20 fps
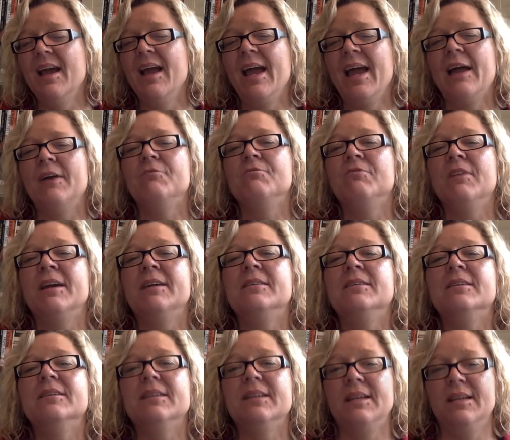How
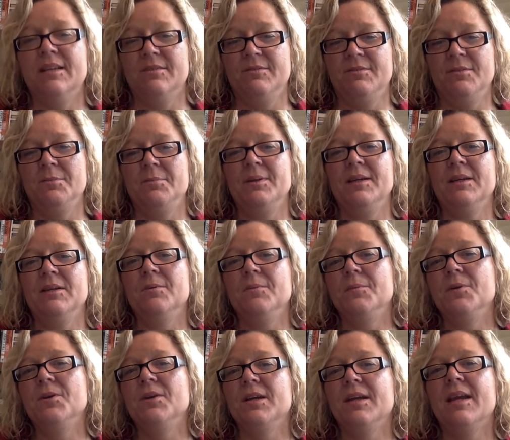regularly have you been
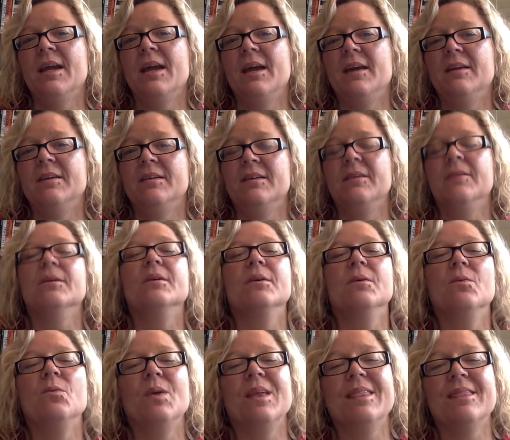communicating
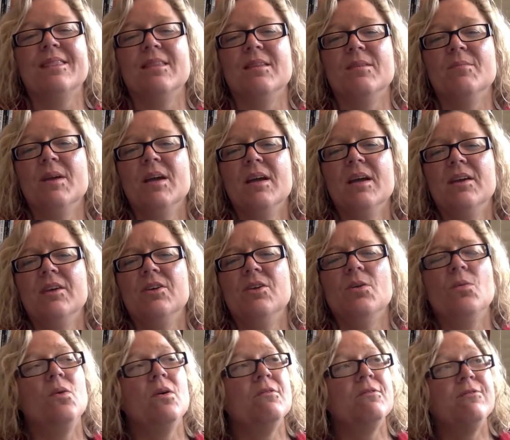with them?
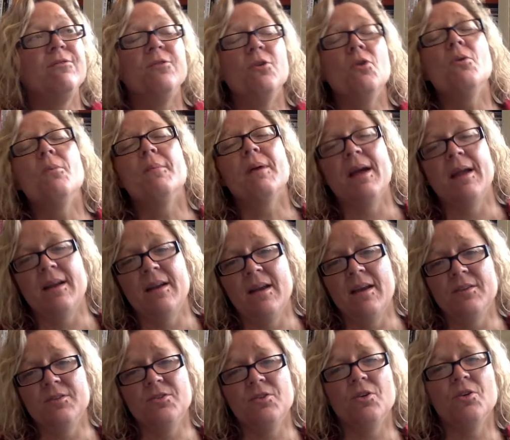What format
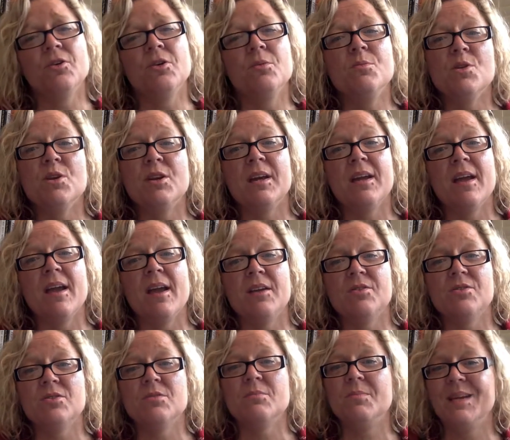has your
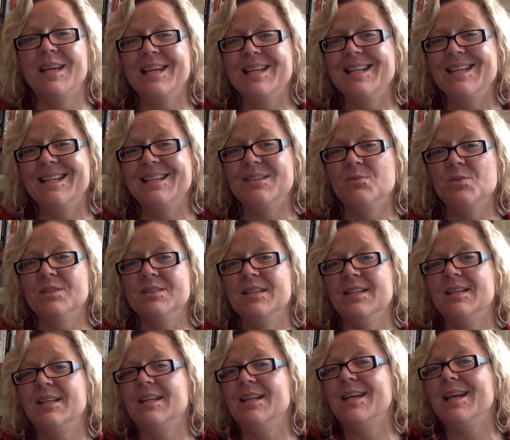communication been in? Was
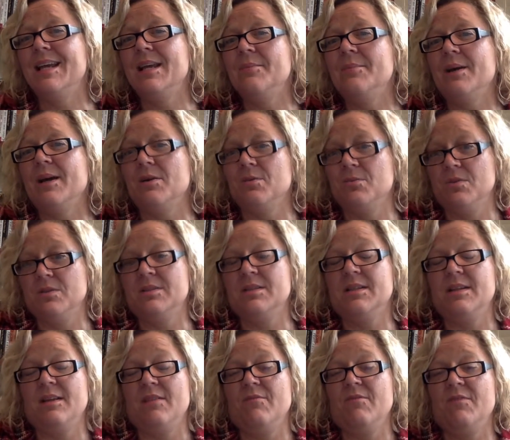it in email? Was
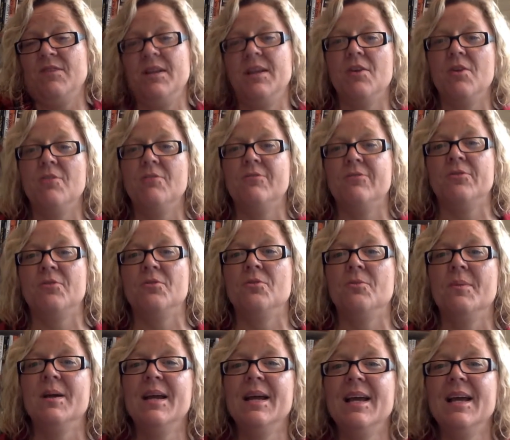it in video form?